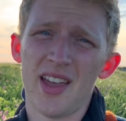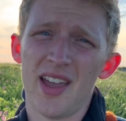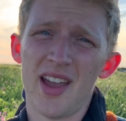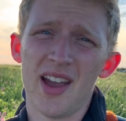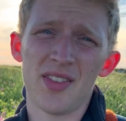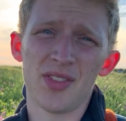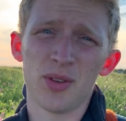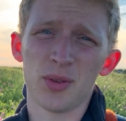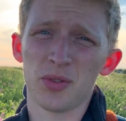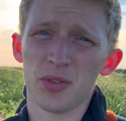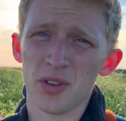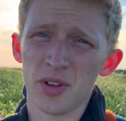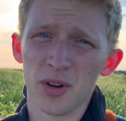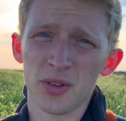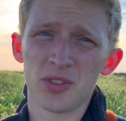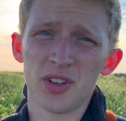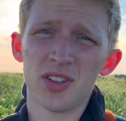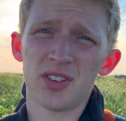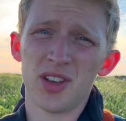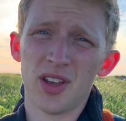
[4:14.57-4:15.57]
and those
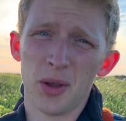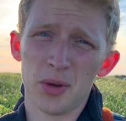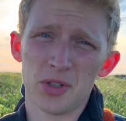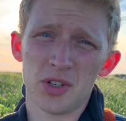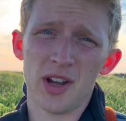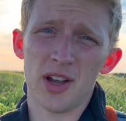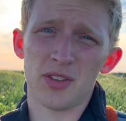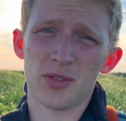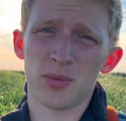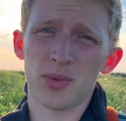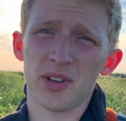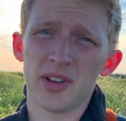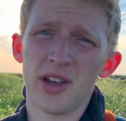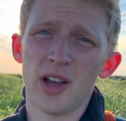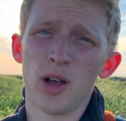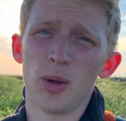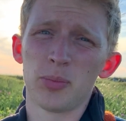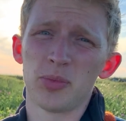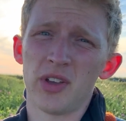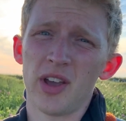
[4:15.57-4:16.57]
little detail shots really
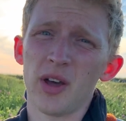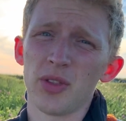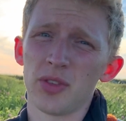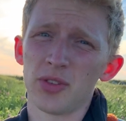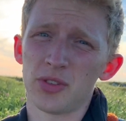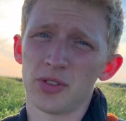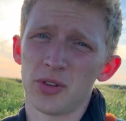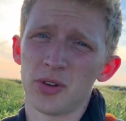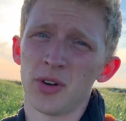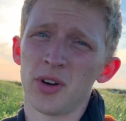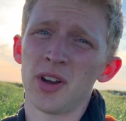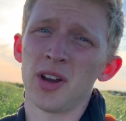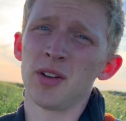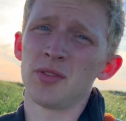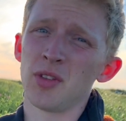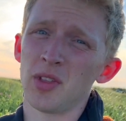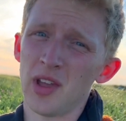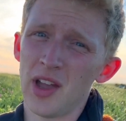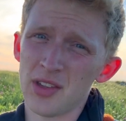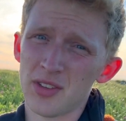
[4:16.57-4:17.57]
help tell the story
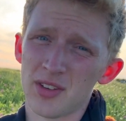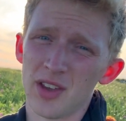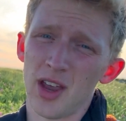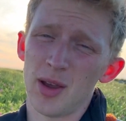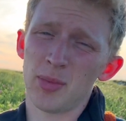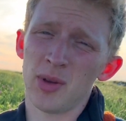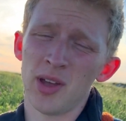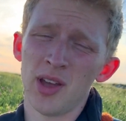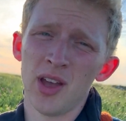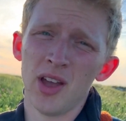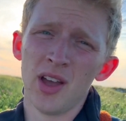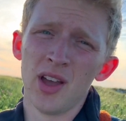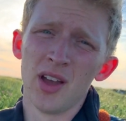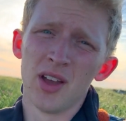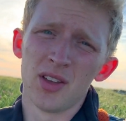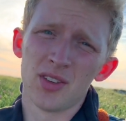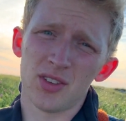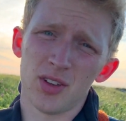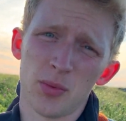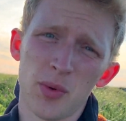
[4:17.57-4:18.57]
of the landscape.
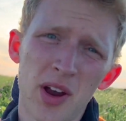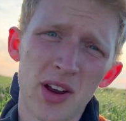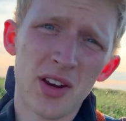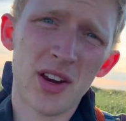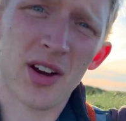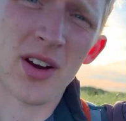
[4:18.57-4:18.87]
So right